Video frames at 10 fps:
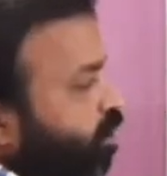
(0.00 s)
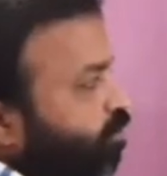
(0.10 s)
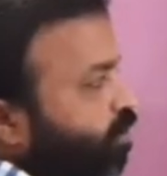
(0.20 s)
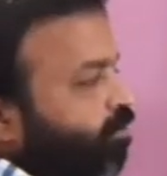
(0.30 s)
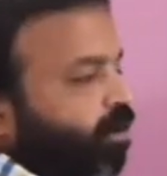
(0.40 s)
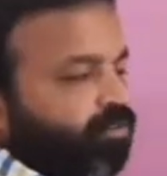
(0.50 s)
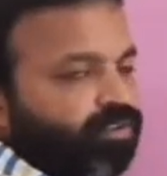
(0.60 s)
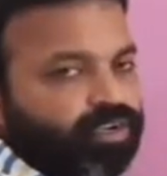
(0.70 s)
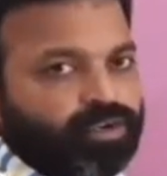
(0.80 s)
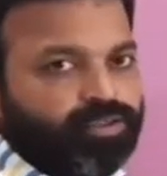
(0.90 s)
of f of
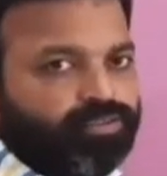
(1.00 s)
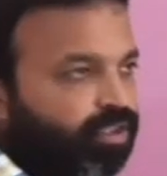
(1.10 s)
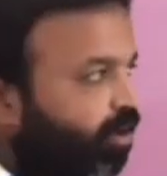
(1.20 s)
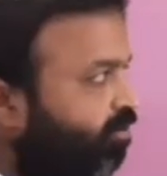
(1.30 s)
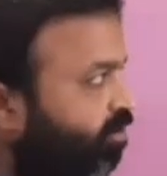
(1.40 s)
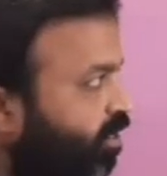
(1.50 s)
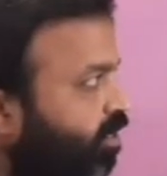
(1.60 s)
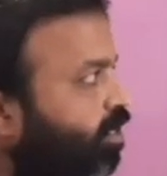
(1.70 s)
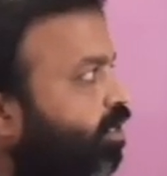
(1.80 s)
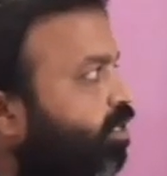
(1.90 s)
z and z of z
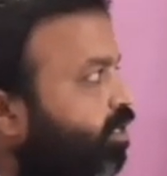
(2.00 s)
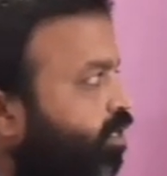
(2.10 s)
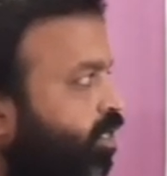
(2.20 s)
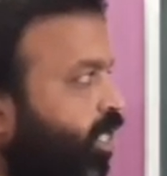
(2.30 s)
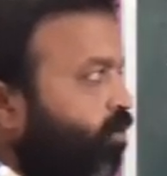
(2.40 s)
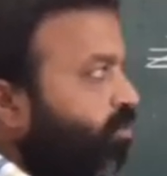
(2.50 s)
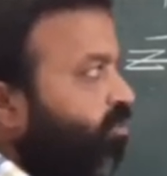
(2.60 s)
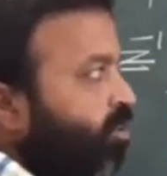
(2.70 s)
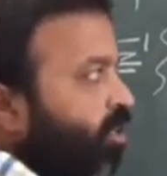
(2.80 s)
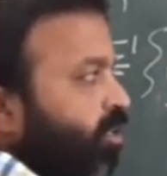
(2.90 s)

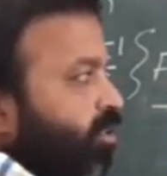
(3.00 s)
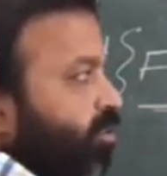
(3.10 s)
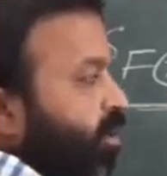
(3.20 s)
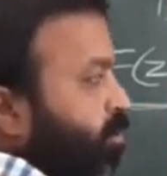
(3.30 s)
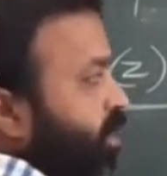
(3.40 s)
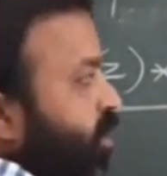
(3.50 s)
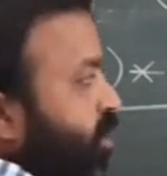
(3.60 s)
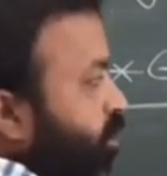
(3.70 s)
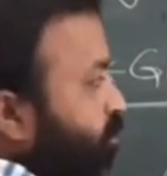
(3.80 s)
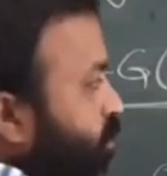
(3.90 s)
gives
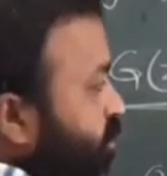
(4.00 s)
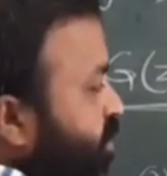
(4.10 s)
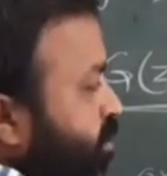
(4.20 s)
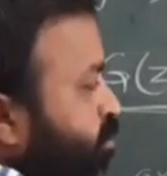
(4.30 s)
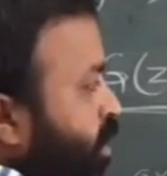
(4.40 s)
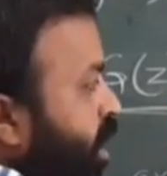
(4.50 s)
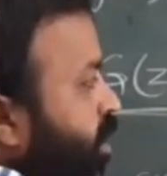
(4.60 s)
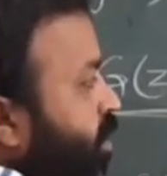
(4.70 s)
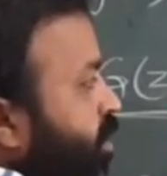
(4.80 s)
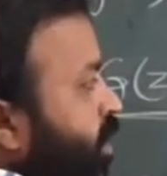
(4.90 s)
summation of
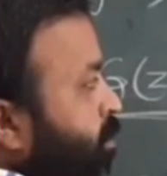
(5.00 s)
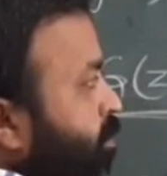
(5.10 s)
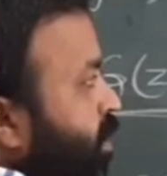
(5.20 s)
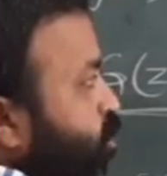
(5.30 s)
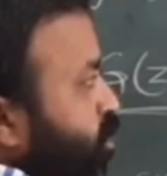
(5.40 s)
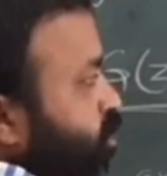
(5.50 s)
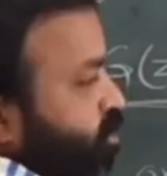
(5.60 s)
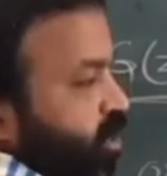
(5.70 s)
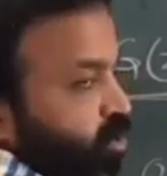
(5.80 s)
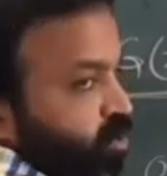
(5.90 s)
sigma m equal to
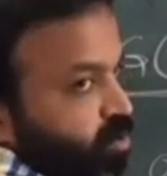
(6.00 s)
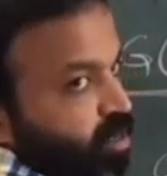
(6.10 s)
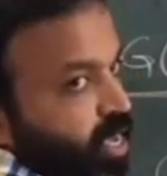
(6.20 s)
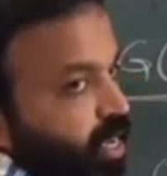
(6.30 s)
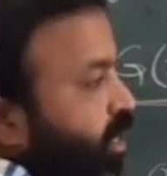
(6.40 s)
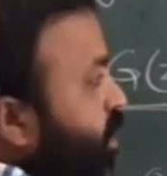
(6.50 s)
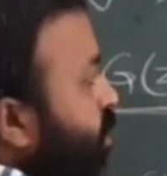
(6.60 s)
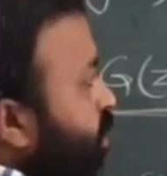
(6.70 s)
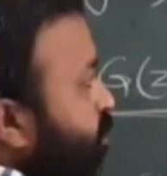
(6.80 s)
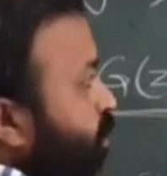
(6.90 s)
0 to
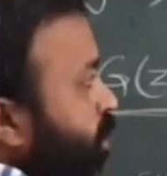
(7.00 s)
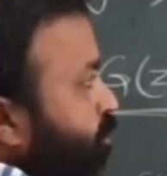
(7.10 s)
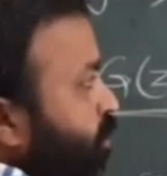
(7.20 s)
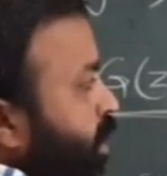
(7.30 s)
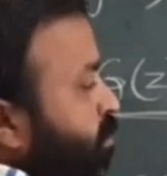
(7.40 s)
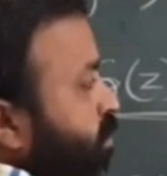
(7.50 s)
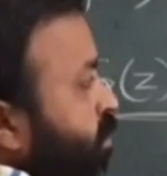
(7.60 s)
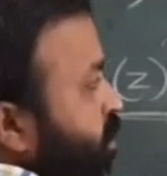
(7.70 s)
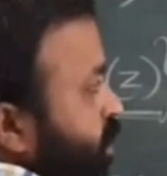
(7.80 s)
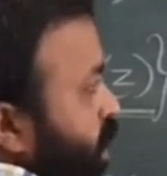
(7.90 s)
n f of
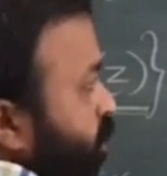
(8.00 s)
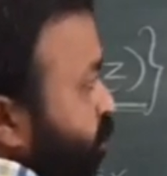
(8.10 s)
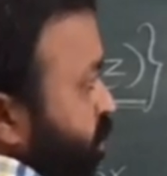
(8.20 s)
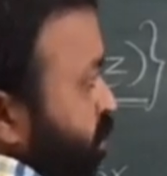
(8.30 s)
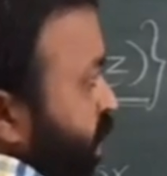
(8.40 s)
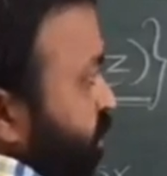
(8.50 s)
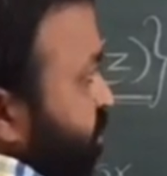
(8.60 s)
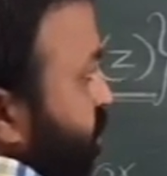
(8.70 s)
m g of n minus